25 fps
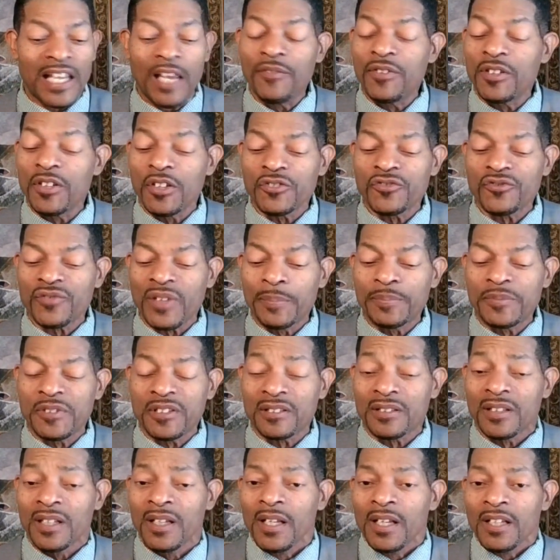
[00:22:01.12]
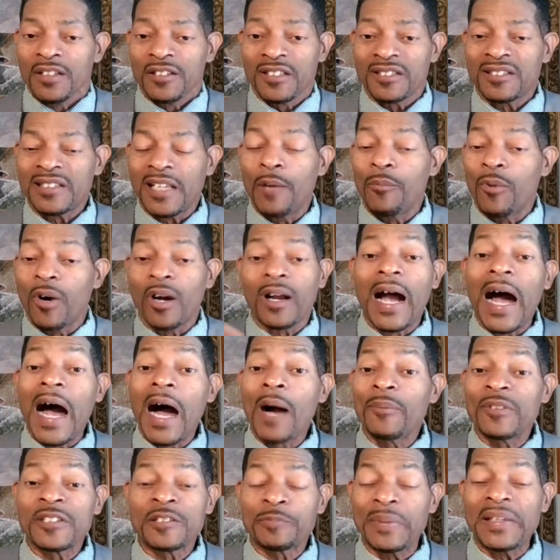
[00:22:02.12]
gave you those scriptures, you're saying, well,
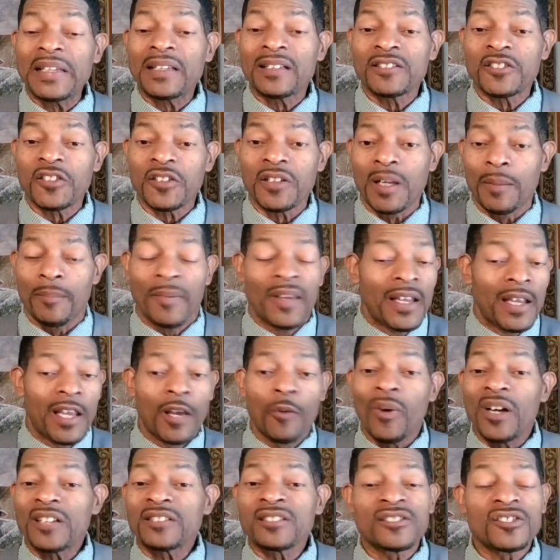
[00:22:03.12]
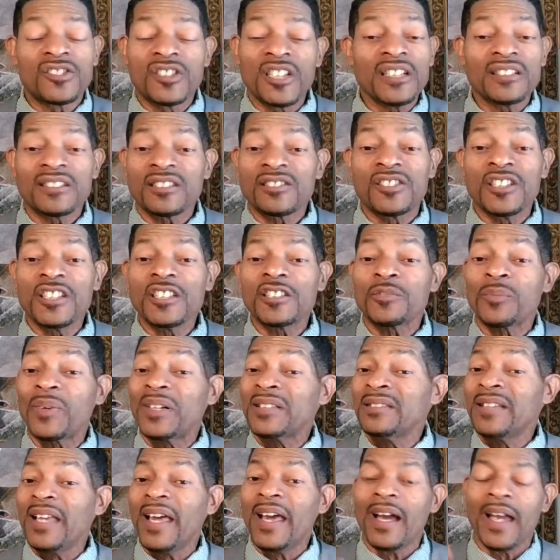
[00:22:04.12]
God was speaking to them. It wasn't Jesus. Jesus
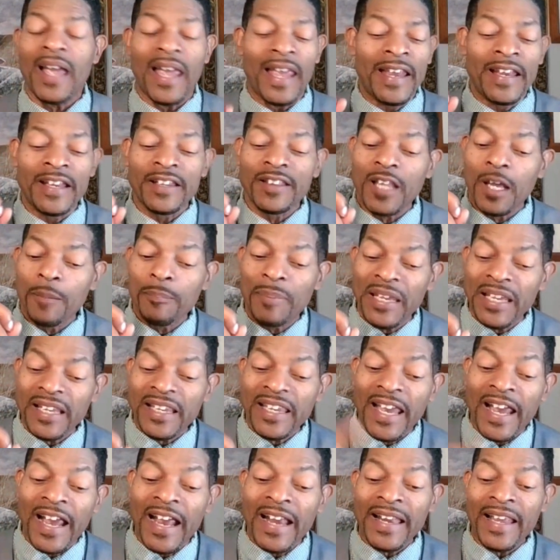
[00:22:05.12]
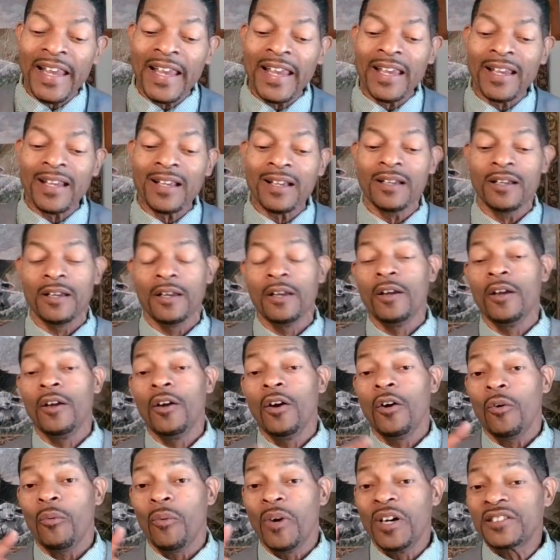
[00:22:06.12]
wasn't there. In the beginning
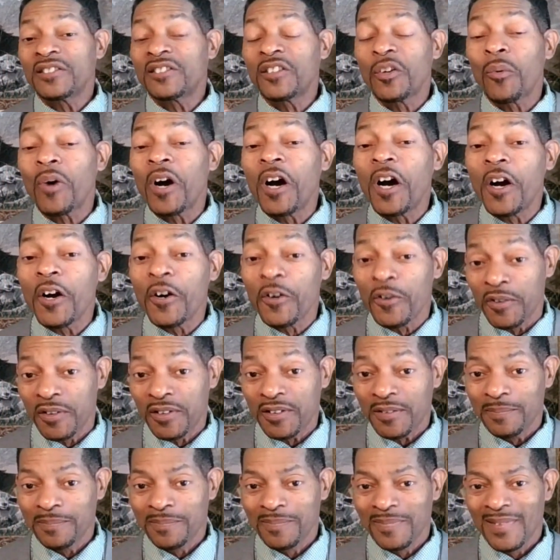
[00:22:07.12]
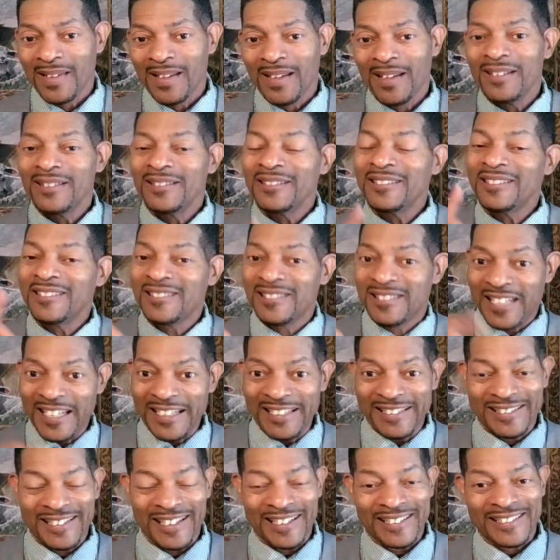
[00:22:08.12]
was the Word,
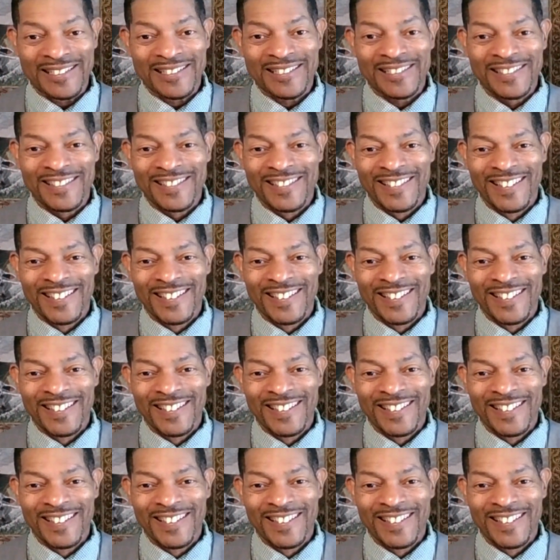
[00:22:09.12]
Jesus.